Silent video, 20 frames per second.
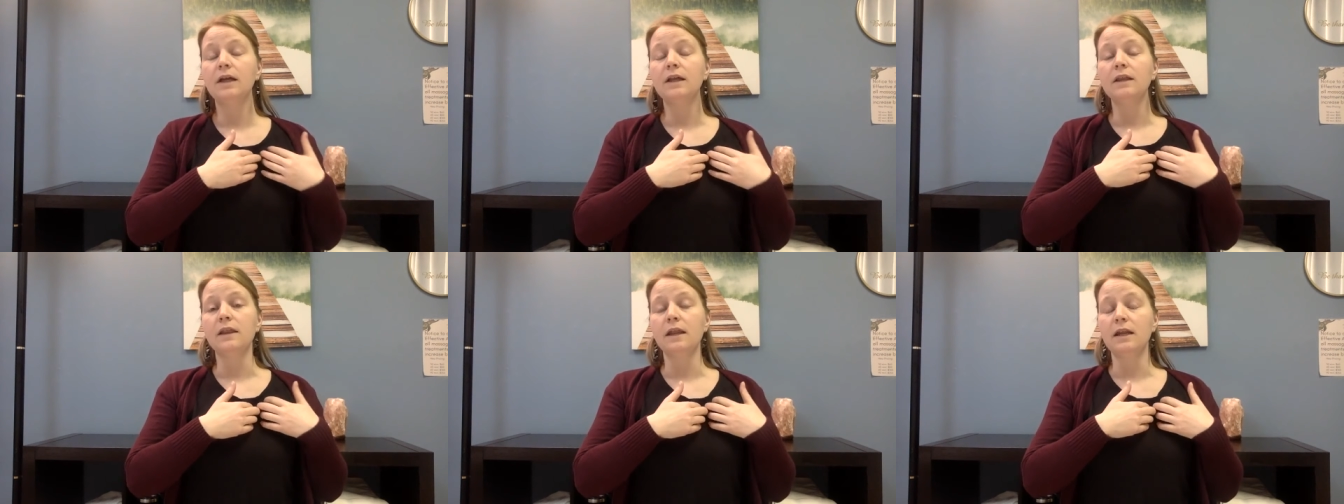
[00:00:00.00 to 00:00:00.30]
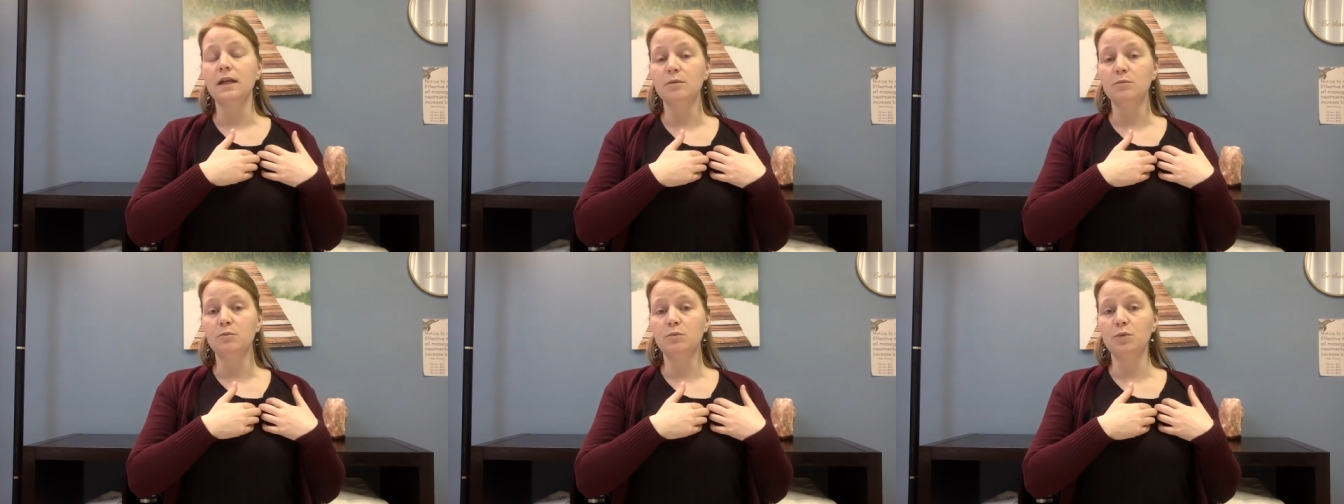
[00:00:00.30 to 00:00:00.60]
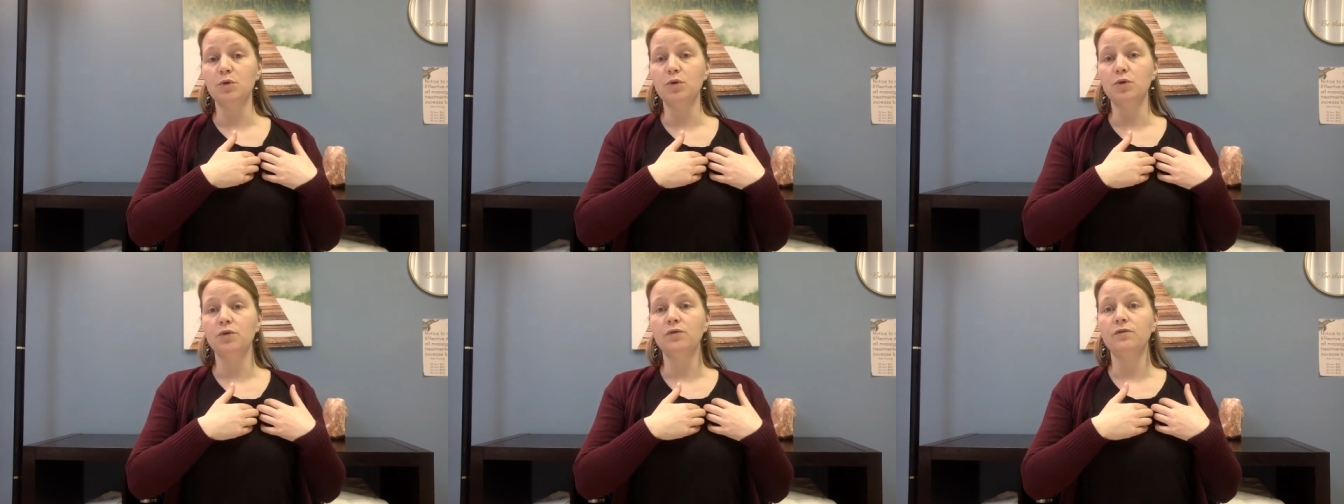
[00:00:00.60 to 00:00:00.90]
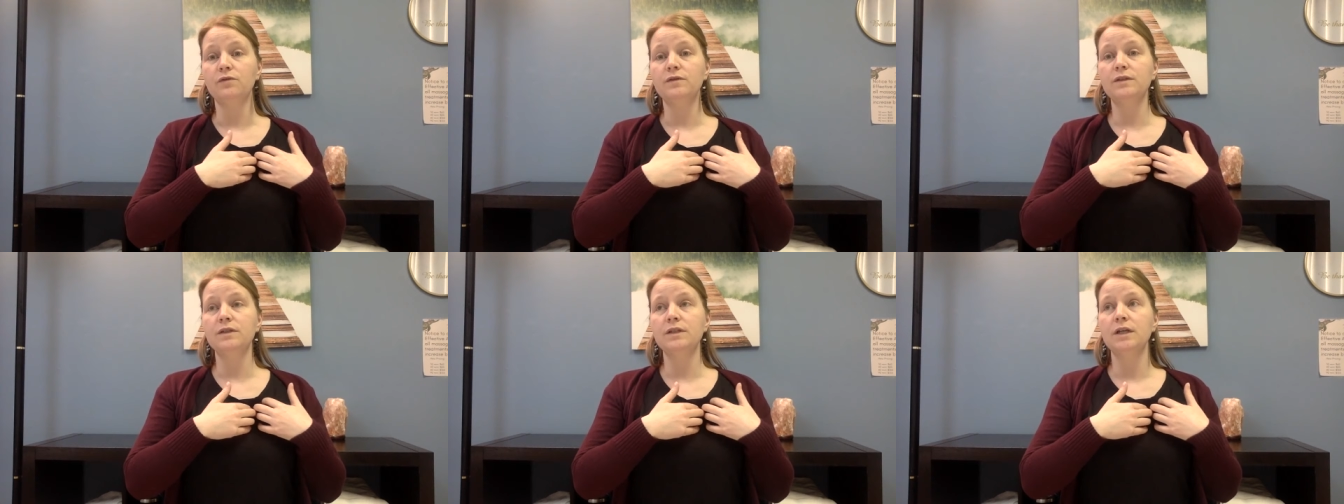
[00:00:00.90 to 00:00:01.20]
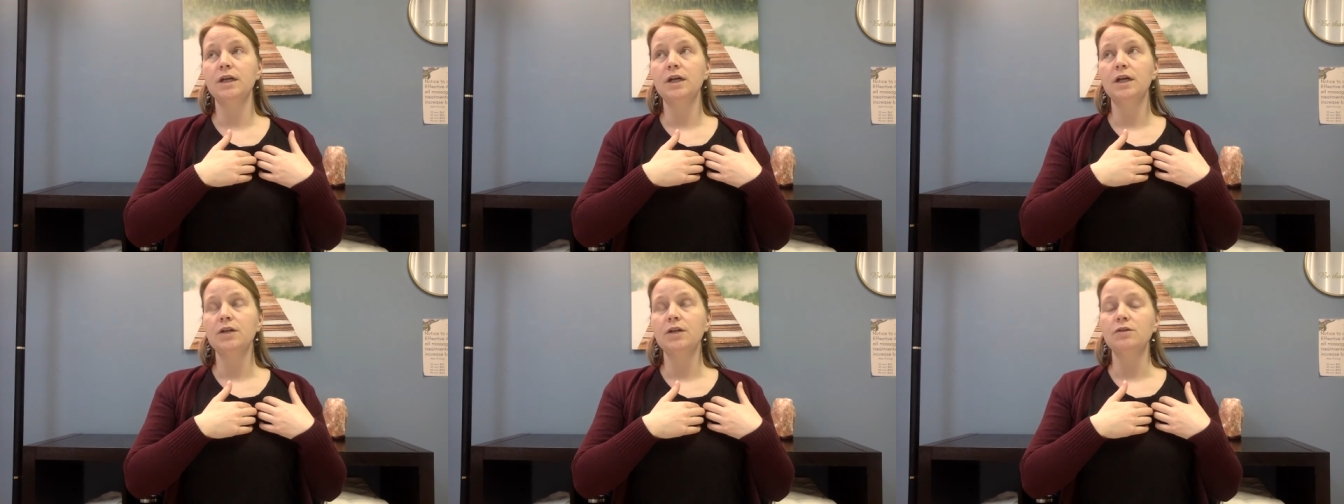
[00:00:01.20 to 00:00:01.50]
that it moves
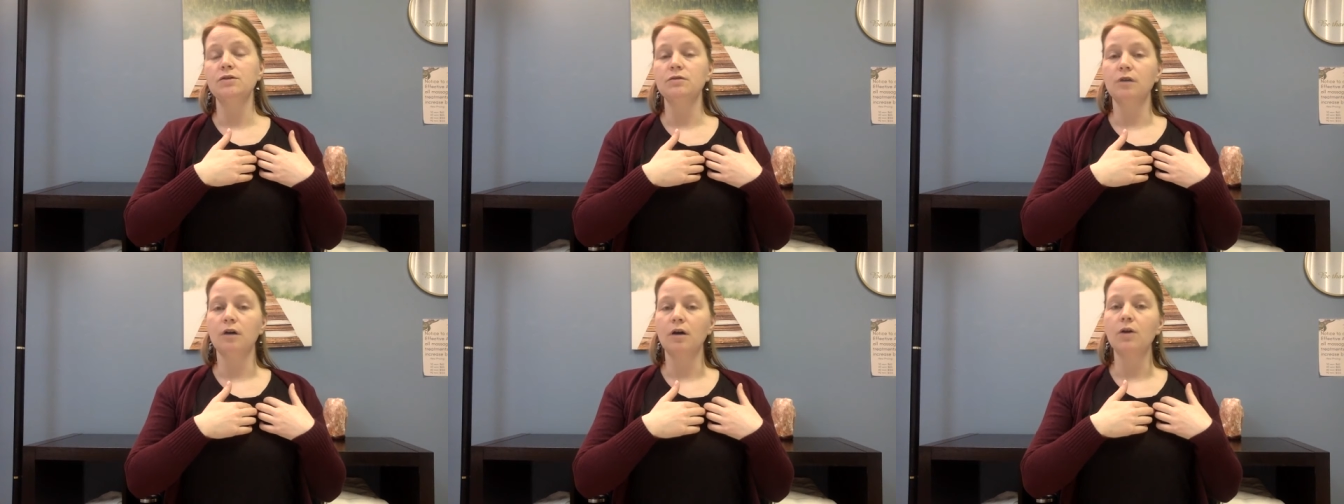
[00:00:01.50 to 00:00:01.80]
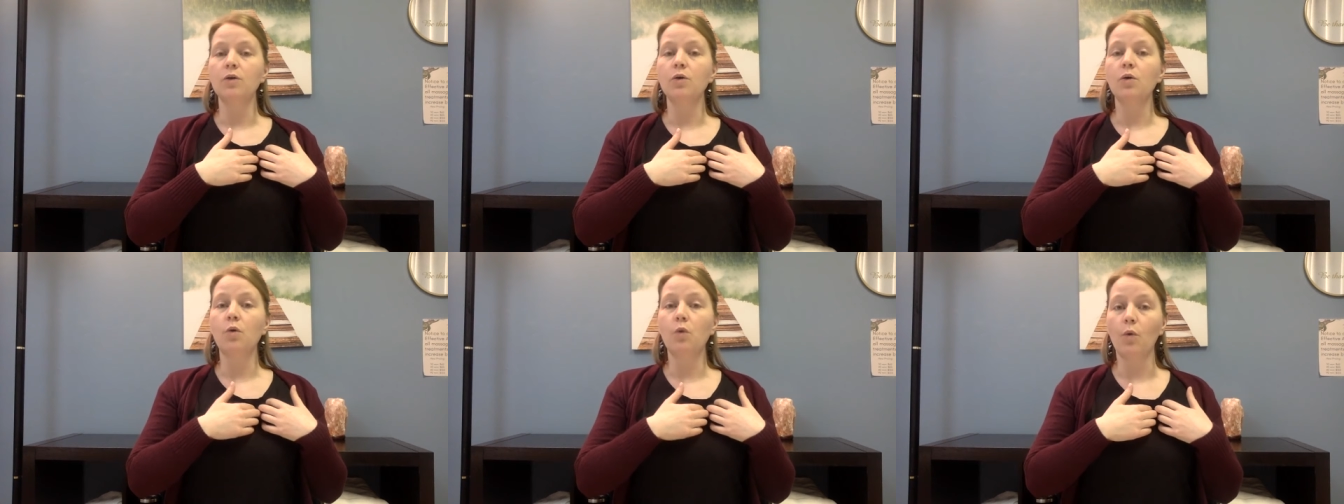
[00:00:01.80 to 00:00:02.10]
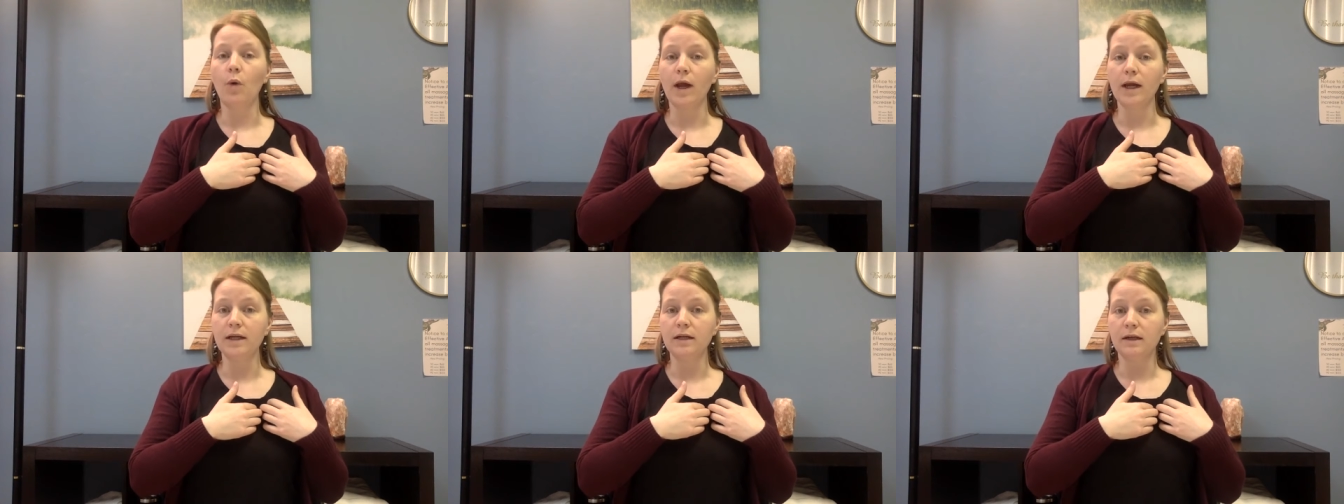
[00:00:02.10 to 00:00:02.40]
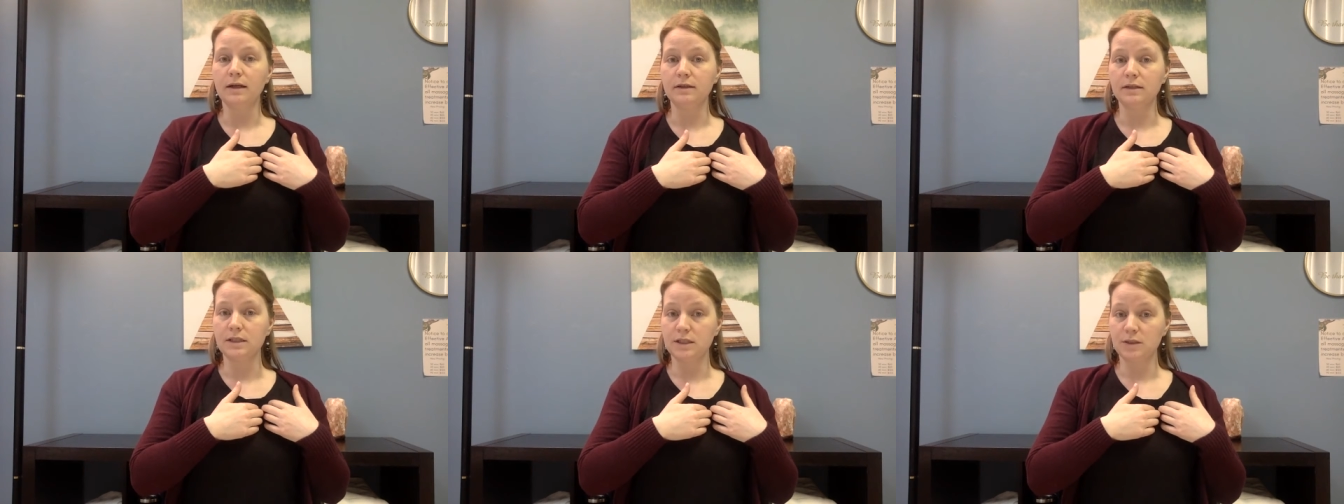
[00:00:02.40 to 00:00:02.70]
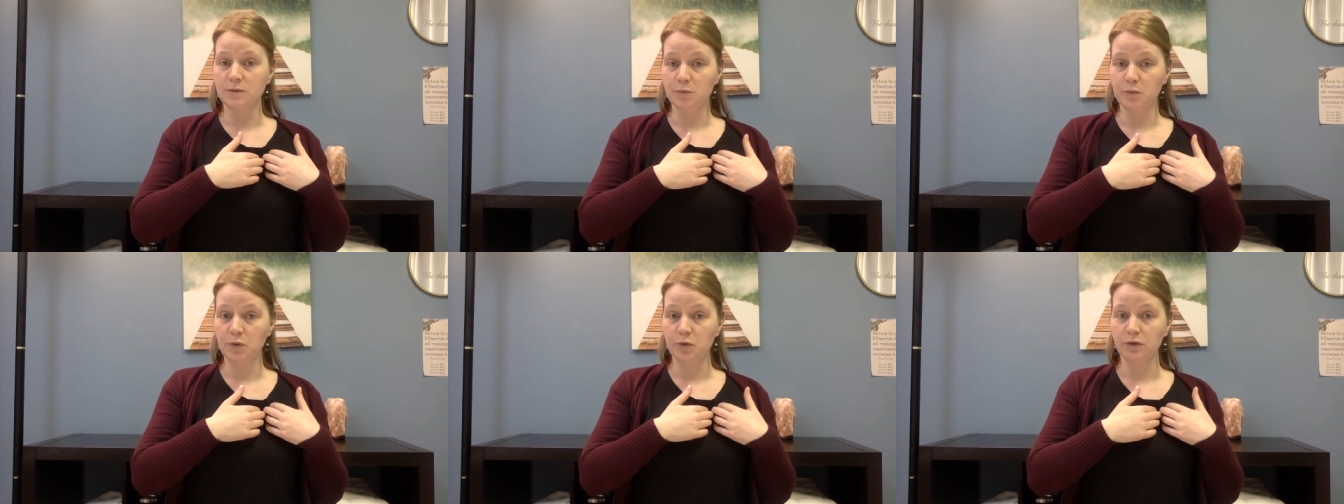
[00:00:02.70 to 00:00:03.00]
not quite as
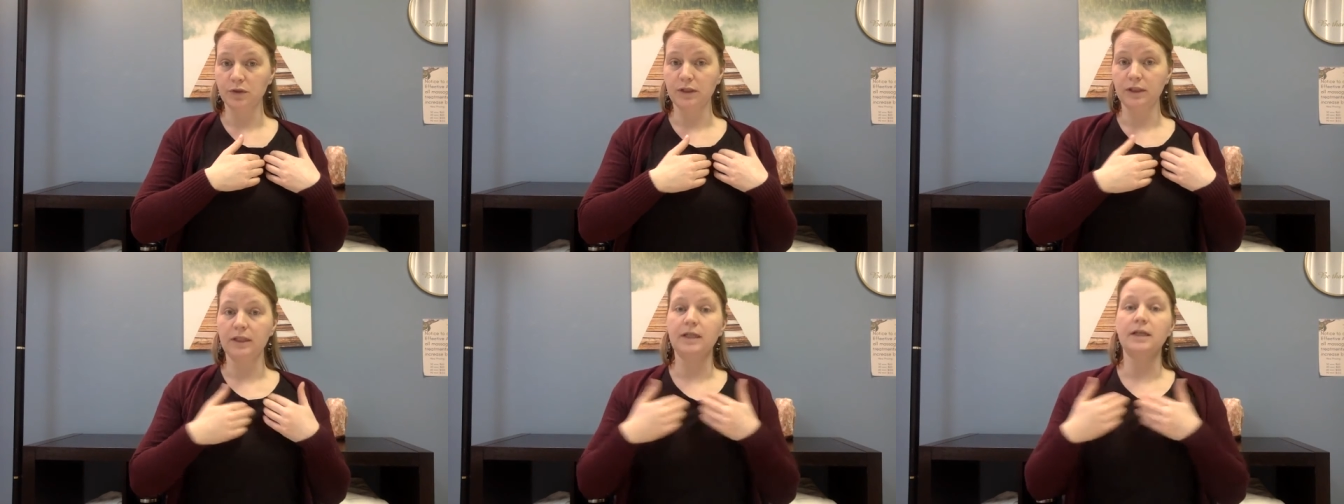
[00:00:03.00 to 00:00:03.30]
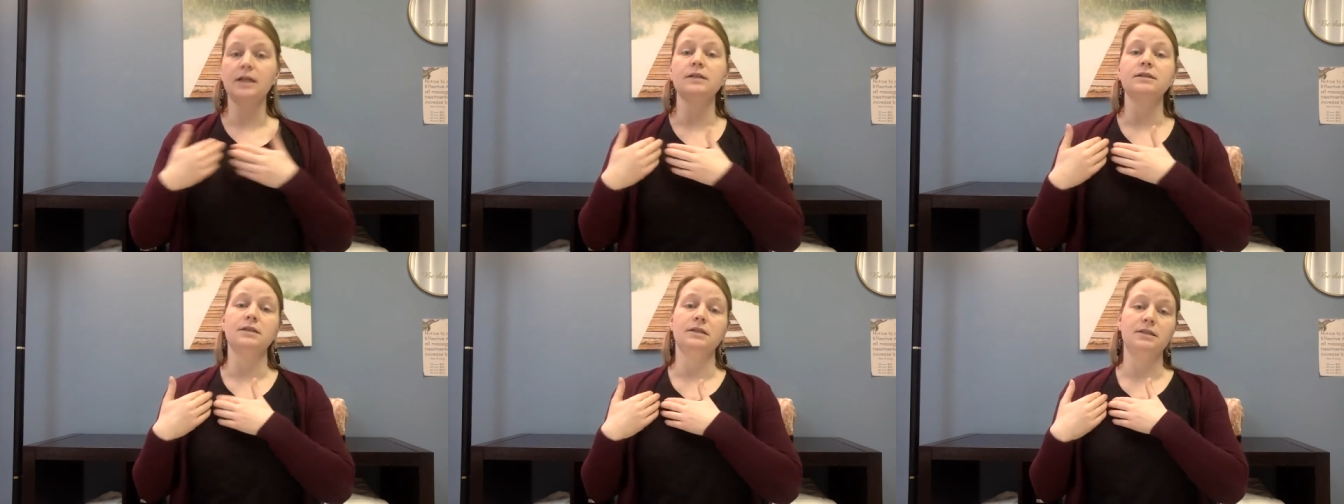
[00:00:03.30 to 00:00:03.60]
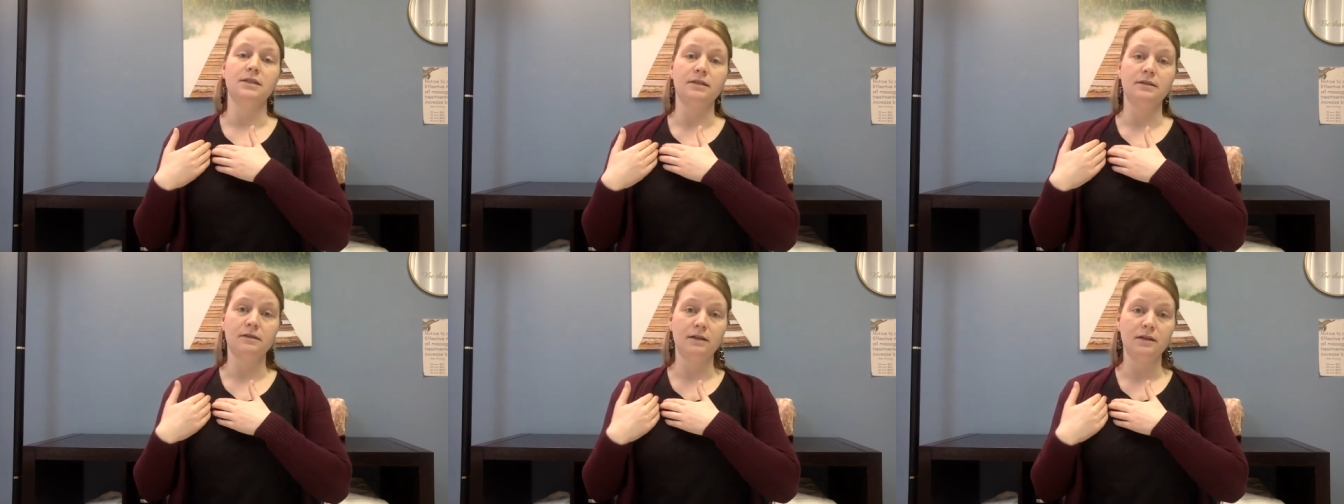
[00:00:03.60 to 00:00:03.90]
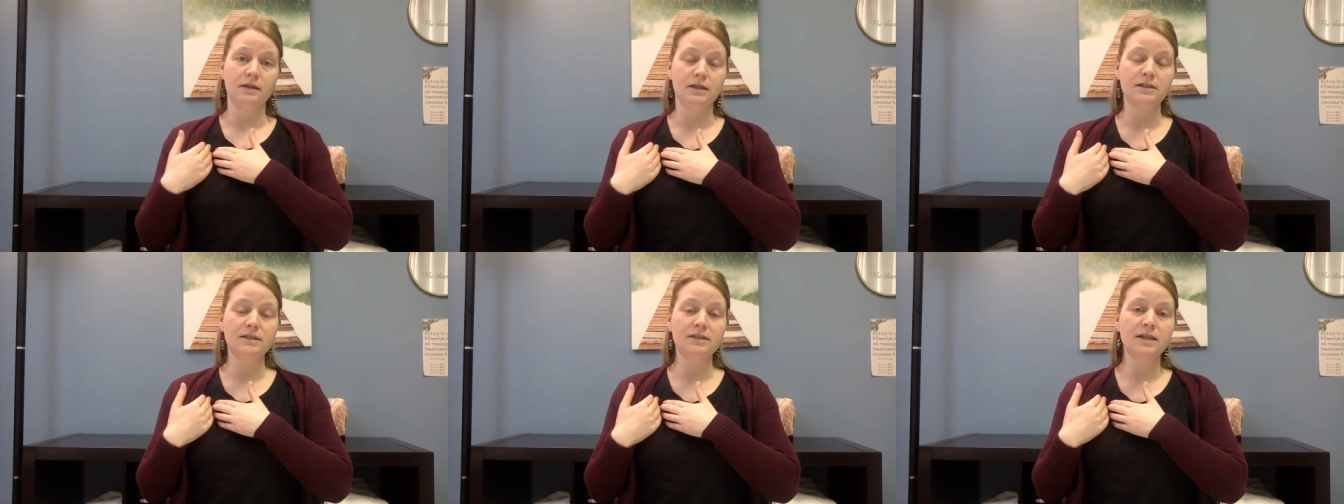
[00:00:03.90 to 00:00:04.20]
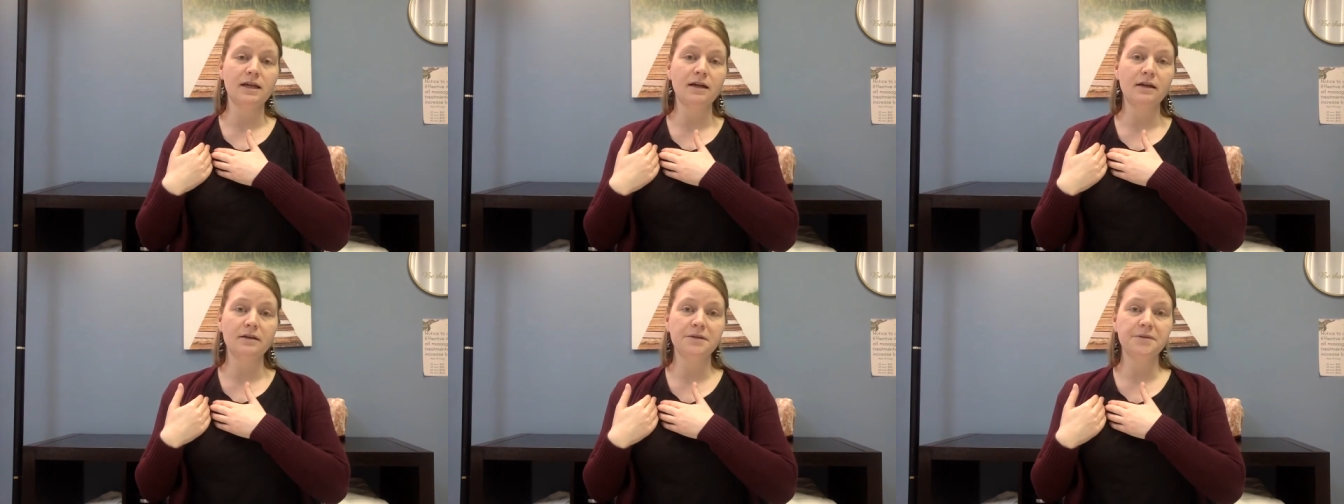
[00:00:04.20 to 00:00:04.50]
smoothly as it does on this
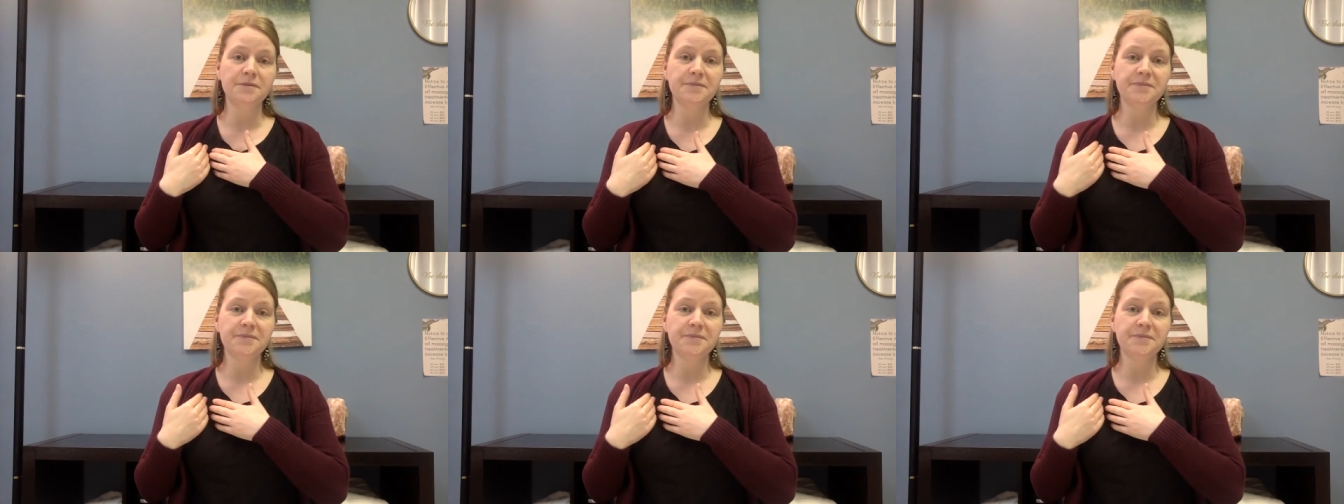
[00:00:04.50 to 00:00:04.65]
side.